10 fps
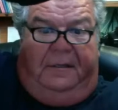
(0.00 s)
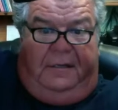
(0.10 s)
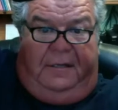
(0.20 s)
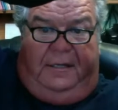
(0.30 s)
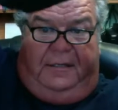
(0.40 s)

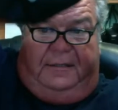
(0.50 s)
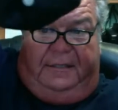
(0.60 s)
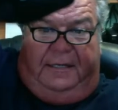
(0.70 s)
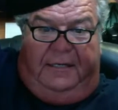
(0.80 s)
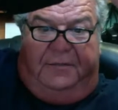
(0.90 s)
And
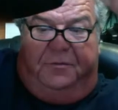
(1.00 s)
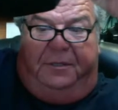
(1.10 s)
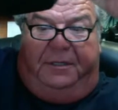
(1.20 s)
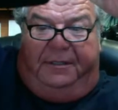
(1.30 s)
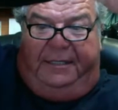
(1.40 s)
today's
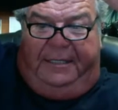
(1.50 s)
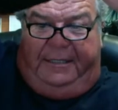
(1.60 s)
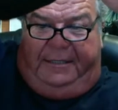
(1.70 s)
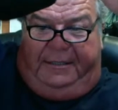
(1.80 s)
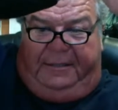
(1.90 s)
winner
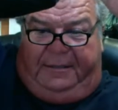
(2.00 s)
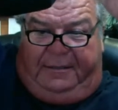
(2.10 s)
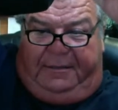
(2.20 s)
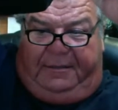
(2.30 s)
is